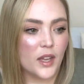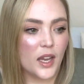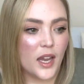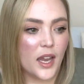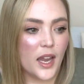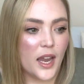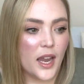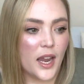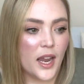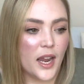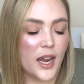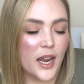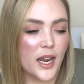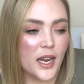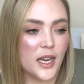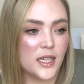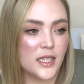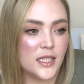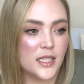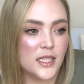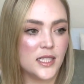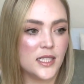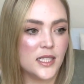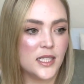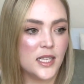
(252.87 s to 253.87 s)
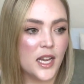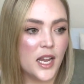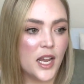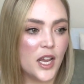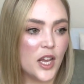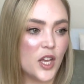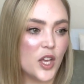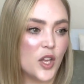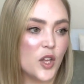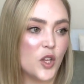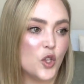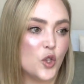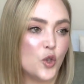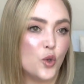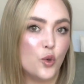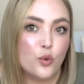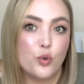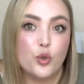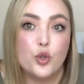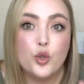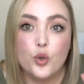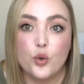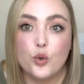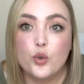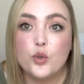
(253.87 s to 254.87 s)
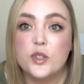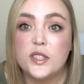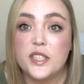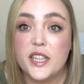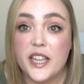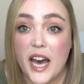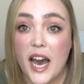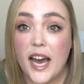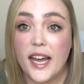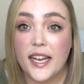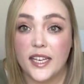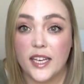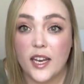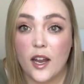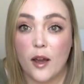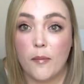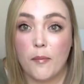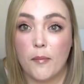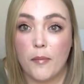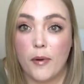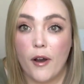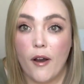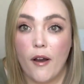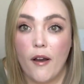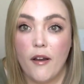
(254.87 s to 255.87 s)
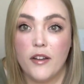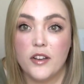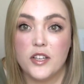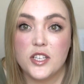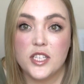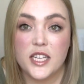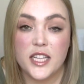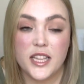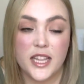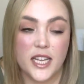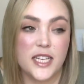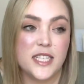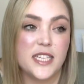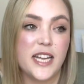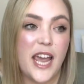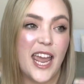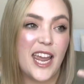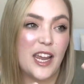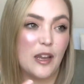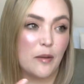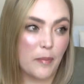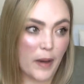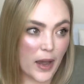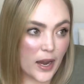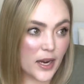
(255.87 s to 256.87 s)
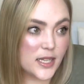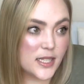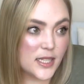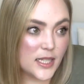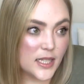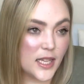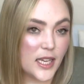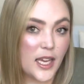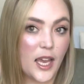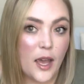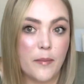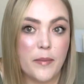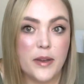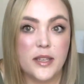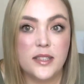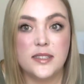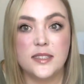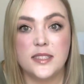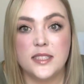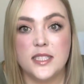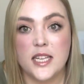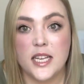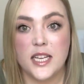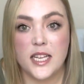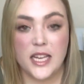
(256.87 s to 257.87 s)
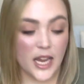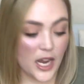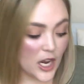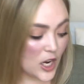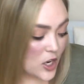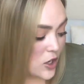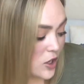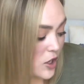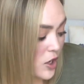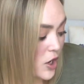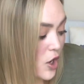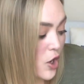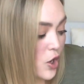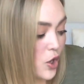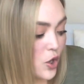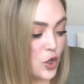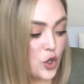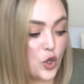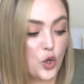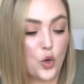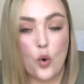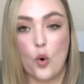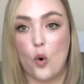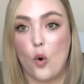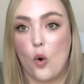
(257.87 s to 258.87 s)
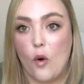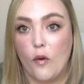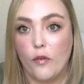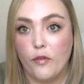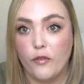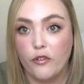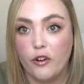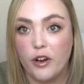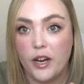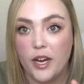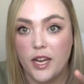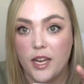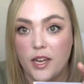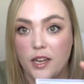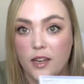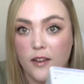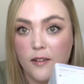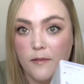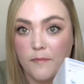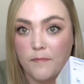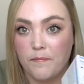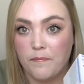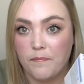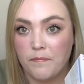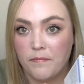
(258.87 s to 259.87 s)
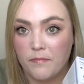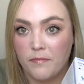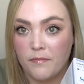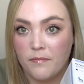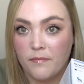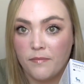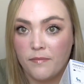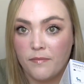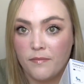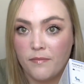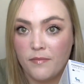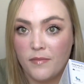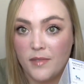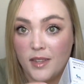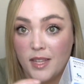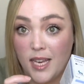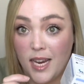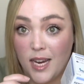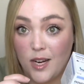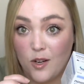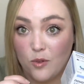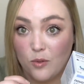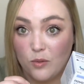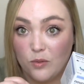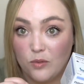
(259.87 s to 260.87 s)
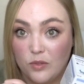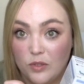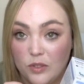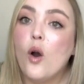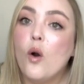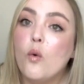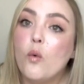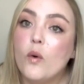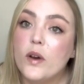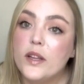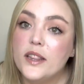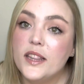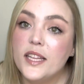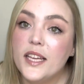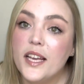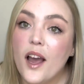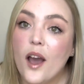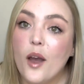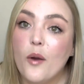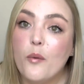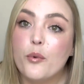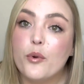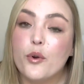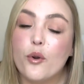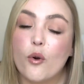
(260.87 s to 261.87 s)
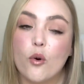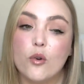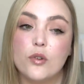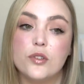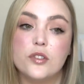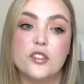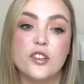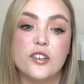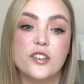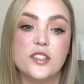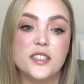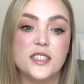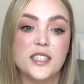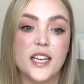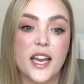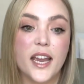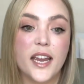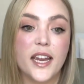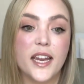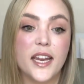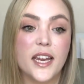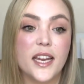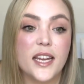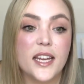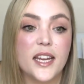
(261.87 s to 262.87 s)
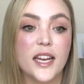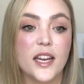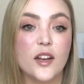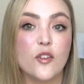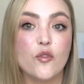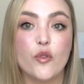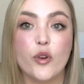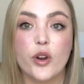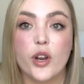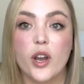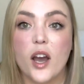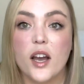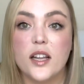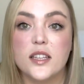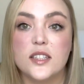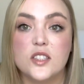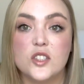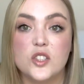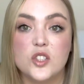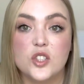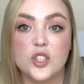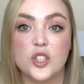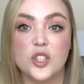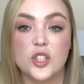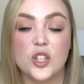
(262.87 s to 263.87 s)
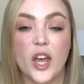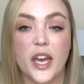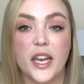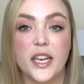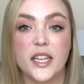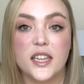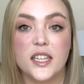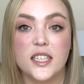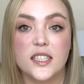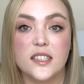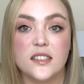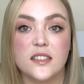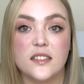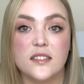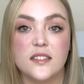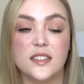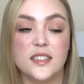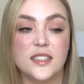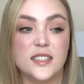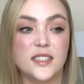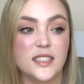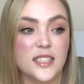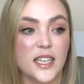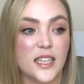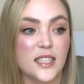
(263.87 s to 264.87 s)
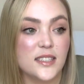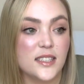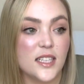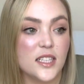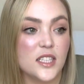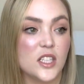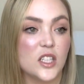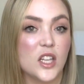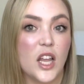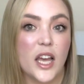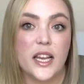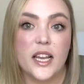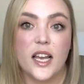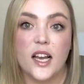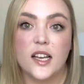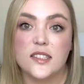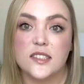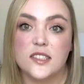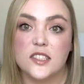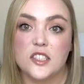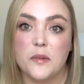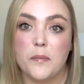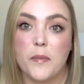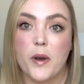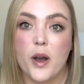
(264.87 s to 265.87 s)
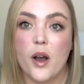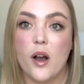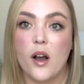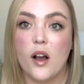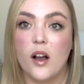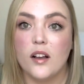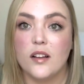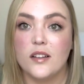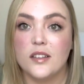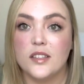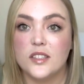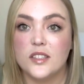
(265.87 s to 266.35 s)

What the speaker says: and you use that number to then take back to the chemist to get your free needles. One thing I would also say in regards to like the Saxenda like customer